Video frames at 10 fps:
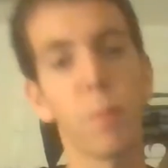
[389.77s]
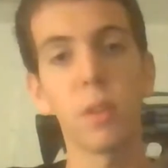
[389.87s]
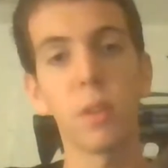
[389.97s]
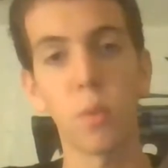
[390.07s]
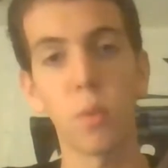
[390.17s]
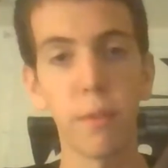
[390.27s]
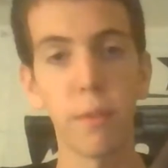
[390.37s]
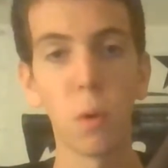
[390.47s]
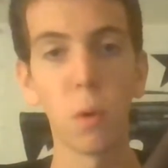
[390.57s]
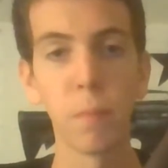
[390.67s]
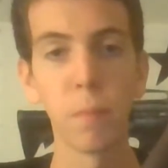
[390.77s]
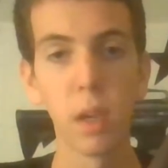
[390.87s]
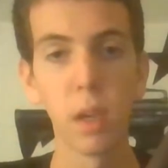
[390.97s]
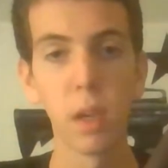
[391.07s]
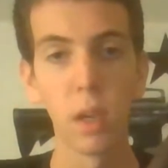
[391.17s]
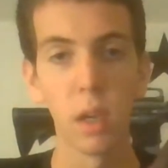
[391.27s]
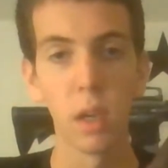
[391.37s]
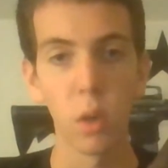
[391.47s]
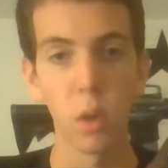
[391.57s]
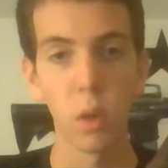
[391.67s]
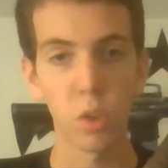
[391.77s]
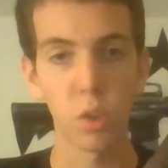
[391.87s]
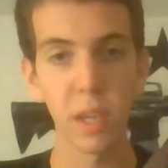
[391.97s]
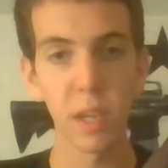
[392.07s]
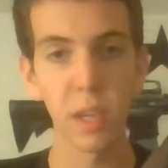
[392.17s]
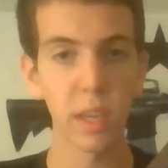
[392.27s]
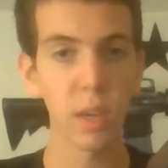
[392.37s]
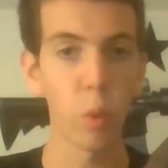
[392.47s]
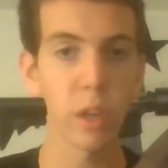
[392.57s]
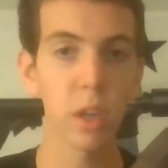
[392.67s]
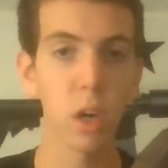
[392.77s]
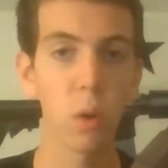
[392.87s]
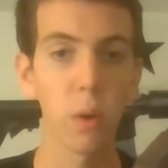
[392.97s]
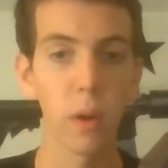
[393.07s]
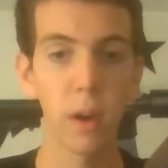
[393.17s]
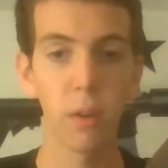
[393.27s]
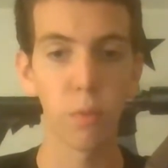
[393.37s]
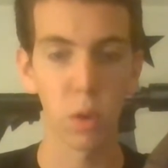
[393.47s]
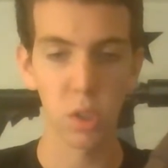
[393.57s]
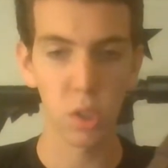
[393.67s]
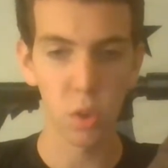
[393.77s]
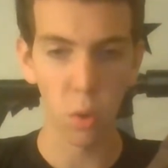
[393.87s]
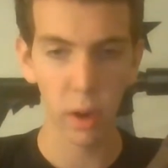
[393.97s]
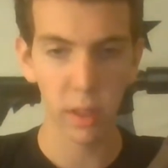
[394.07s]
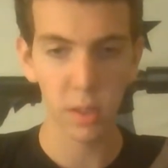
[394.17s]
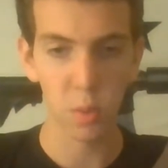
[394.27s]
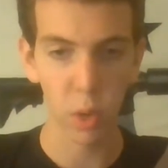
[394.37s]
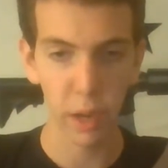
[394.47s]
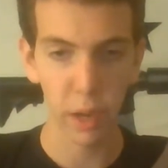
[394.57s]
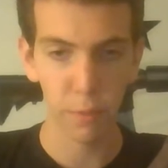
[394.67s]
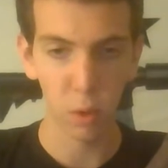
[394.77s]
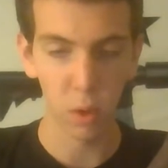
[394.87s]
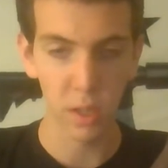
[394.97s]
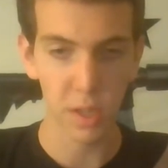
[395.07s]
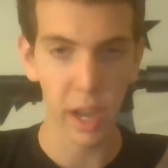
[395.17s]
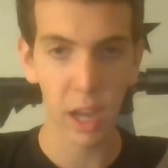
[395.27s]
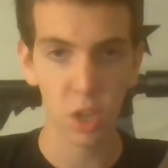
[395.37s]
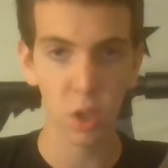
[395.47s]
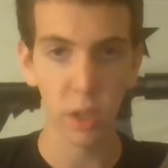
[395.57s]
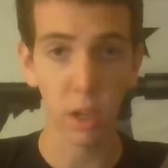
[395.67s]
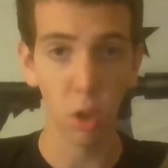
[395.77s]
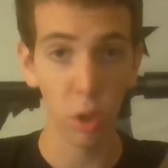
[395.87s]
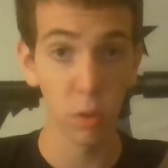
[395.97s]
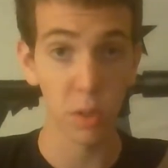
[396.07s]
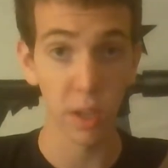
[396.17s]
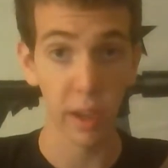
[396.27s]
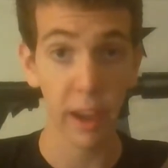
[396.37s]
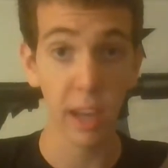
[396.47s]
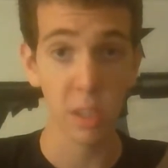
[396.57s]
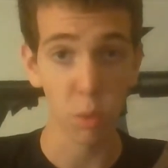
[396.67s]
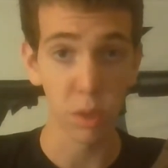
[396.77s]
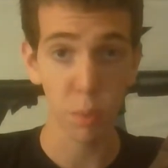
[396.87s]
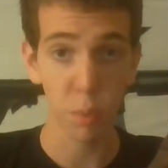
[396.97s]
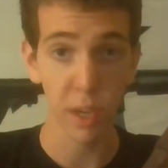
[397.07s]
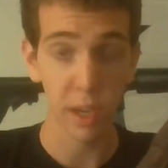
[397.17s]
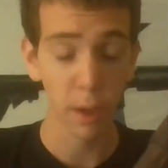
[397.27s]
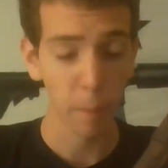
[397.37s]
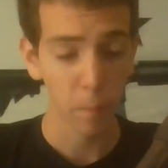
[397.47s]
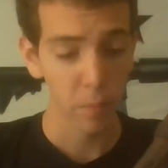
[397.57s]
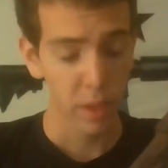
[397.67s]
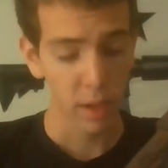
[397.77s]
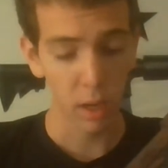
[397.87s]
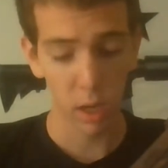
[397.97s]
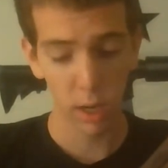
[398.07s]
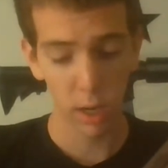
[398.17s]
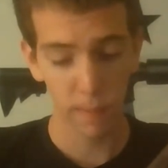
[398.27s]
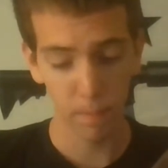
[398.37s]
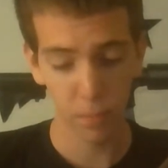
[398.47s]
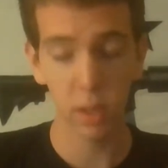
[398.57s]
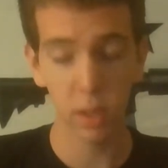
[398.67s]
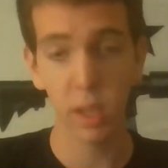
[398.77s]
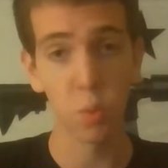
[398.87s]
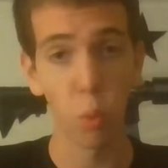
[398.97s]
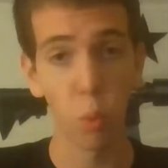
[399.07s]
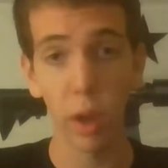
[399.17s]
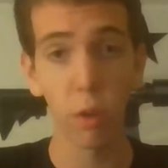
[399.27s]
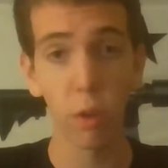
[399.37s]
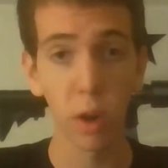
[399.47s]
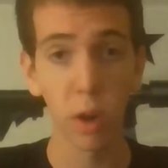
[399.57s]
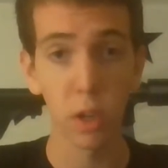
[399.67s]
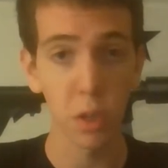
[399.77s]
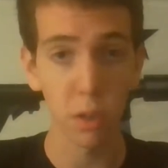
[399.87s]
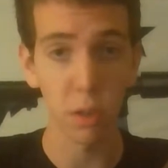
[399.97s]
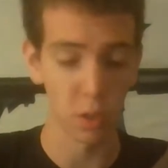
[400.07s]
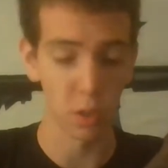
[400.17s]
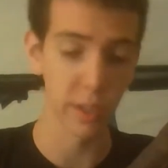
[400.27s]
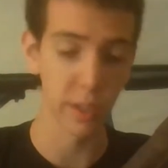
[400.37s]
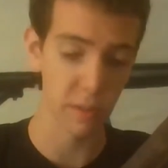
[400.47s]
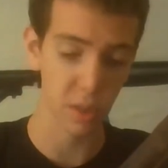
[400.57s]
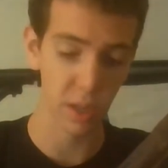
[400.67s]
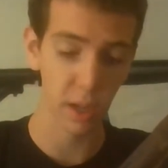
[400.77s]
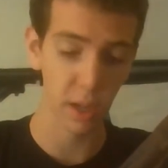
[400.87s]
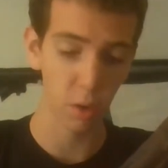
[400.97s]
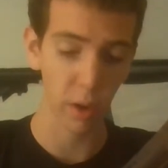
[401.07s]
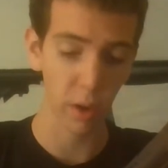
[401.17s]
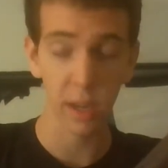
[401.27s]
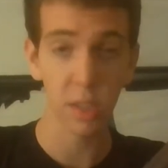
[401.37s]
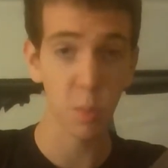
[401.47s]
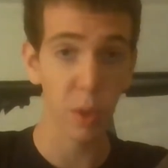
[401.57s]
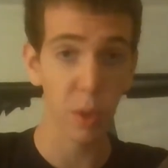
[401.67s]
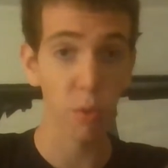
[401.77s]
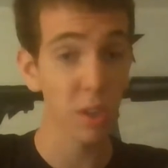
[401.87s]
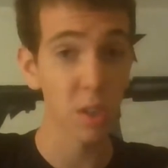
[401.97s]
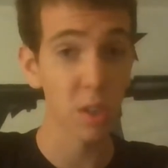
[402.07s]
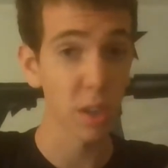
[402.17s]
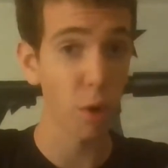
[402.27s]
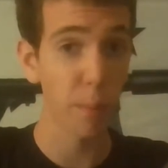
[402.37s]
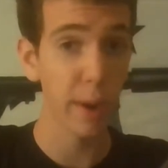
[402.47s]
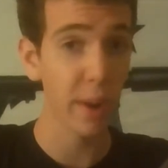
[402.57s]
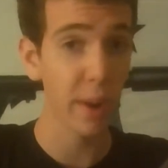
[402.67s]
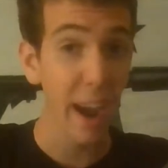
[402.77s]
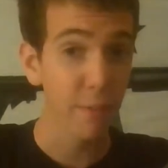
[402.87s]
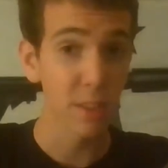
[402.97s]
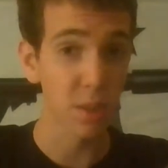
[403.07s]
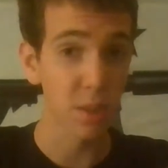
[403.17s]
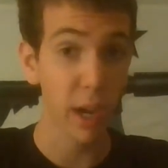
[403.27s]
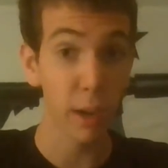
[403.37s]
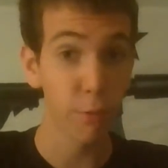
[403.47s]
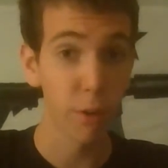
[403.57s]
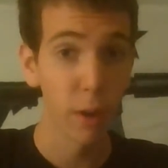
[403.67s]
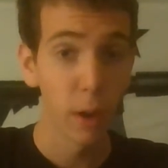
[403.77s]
on this rifle, which means the window of restoring this rifle is actually closing as we speak. Um, it's well over 100 years old, as I've stated already, and it's been rusting for about half its life.